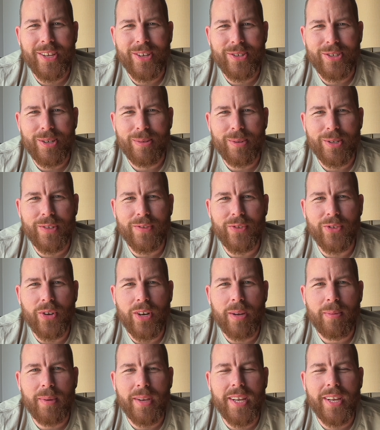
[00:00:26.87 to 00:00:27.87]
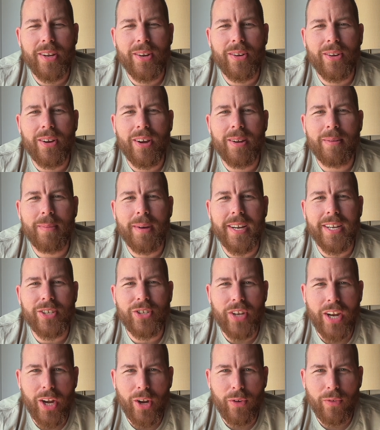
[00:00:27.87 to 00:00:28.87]
you so much for joining me here on my
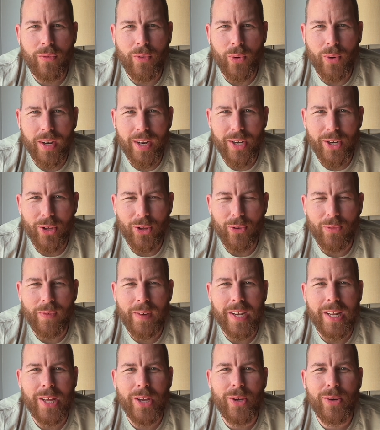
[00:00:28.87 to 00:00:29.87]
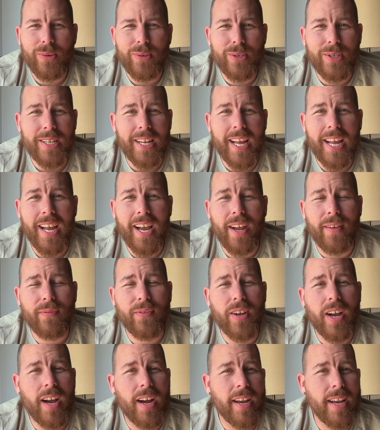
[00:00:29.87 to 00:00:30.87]
channel for another video. Today I've
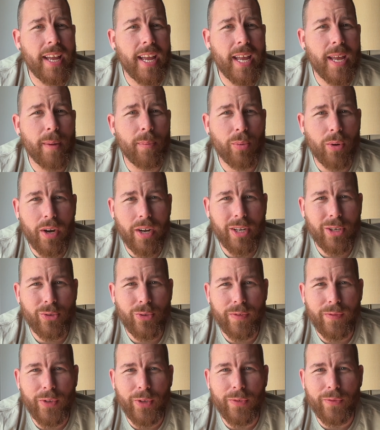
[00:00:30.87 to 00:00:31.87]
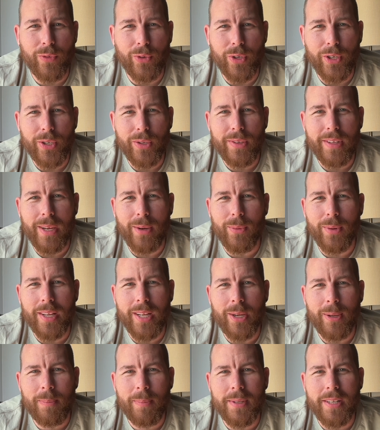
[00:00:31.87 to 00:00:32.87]
got a product review for you that will
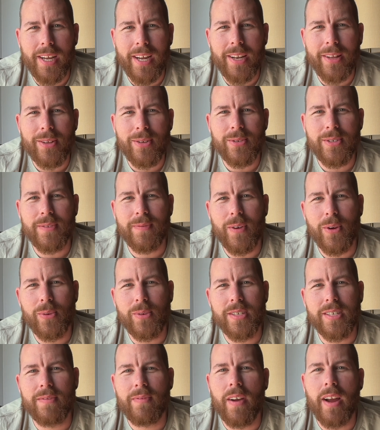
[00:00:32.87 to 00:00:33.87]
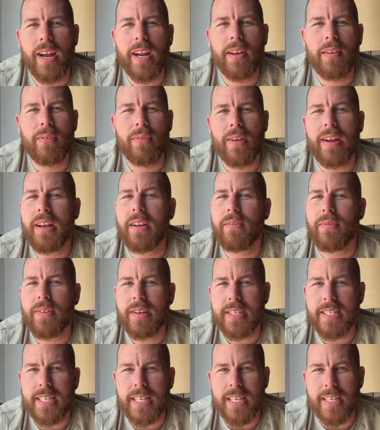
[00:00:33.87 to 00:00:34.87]
help a lot of those folks find faint
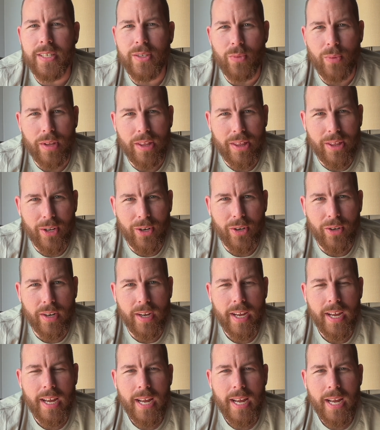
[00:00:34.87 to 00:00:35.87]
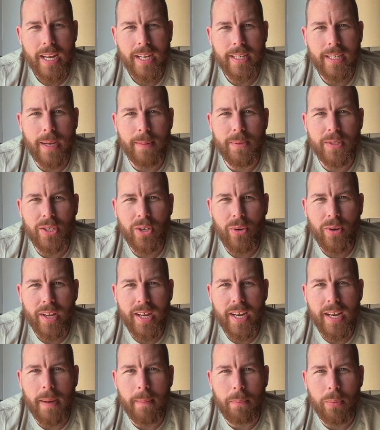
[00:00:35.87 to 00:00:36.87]
fuzzies with their
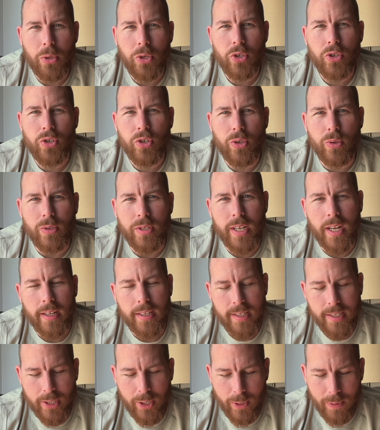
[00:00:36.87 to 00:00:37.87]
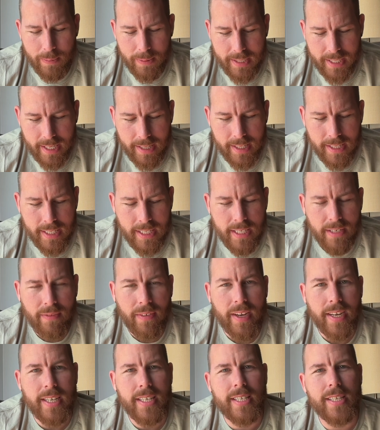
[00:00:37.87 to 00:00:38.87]
Dobsonian and push-to telescopes. And this
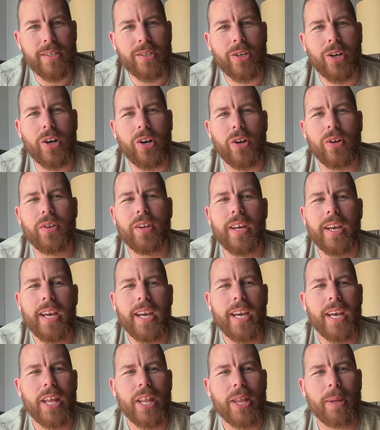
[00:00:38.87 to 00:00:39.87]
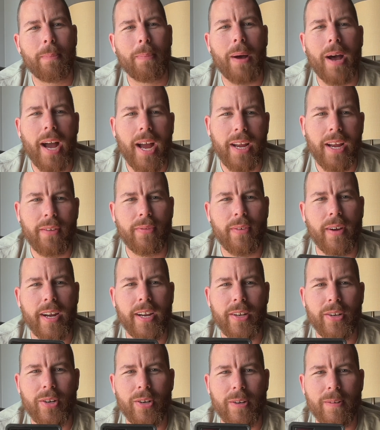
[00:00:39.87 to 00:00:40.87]
device is called the
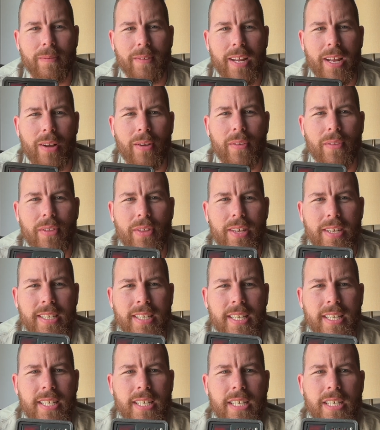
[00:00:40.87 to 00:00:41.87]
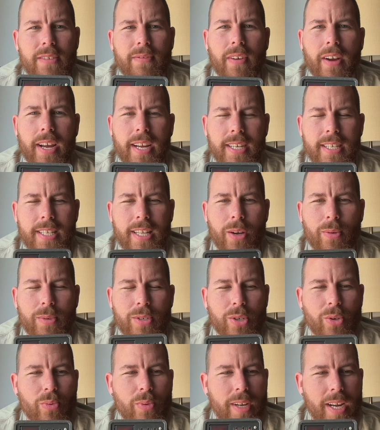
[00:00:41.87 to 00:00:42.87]
PiFinder. Now, this is a device that was
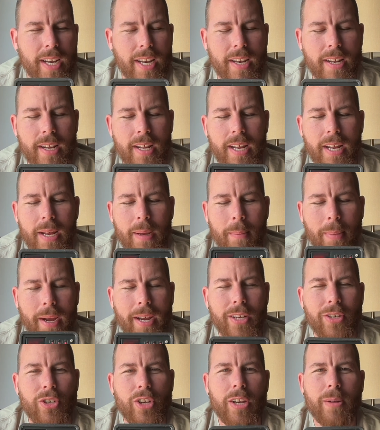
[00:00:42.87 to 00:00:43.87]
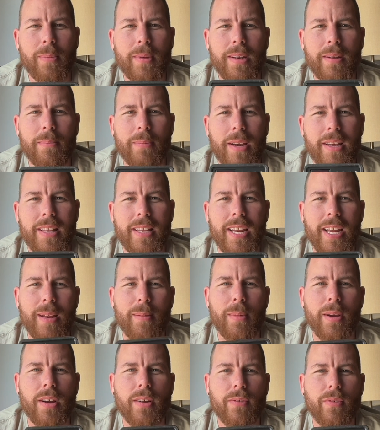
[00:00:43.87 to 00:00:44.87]
created by a gentleman by the
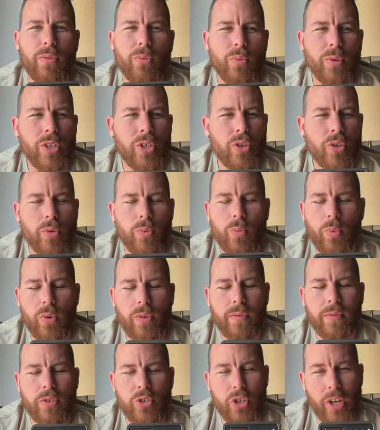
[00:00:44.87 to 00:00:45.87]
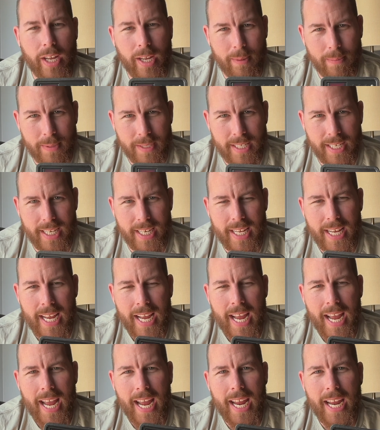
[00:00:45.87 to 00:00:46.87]
name of Richard Wolf Jacobson.
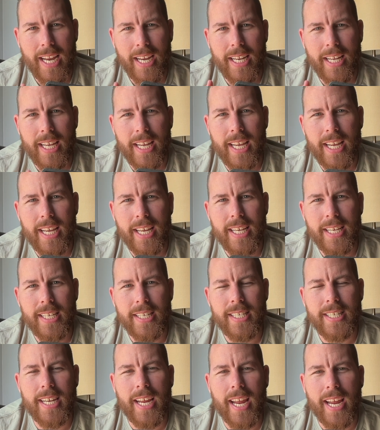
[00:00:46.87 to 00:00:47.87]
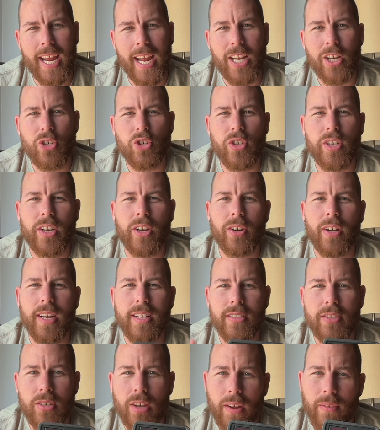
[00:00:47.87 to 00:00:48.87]
And he is an engineer
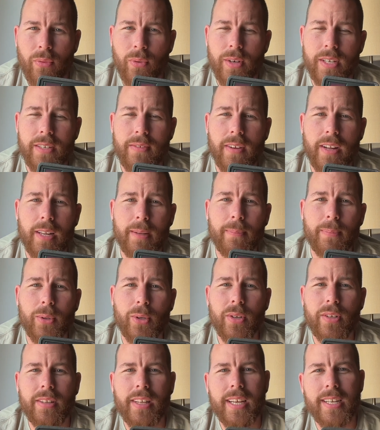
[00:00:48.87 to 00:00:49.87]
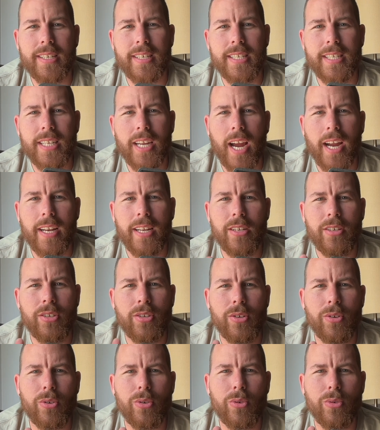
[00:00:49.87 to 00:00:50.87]
and software developer that decided
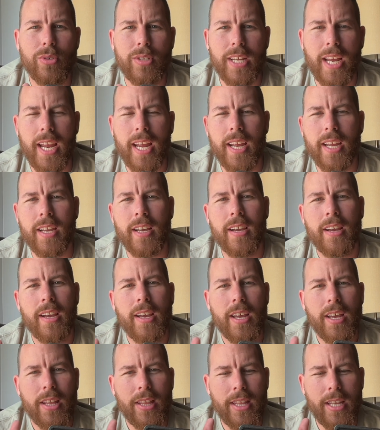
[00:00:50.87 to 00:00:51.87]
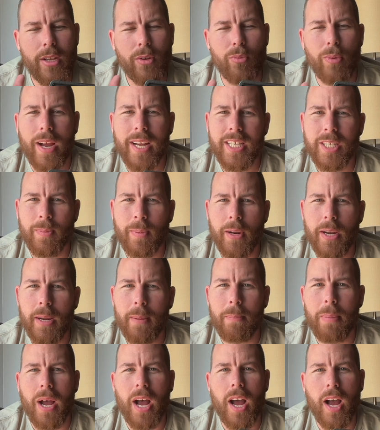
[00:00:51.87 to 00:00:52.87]
to take the Raspberry
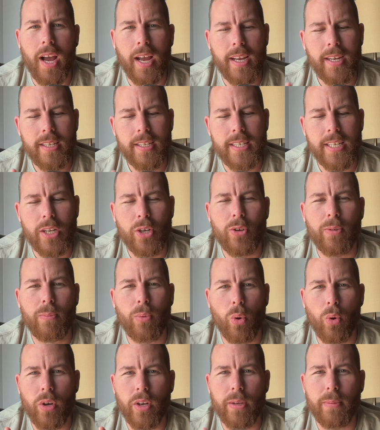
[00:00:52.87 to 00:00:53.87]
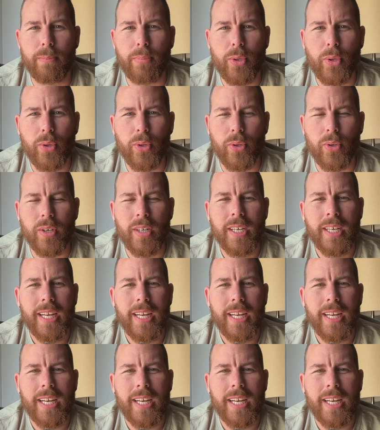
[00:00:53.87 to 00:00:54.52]
Pi single board computer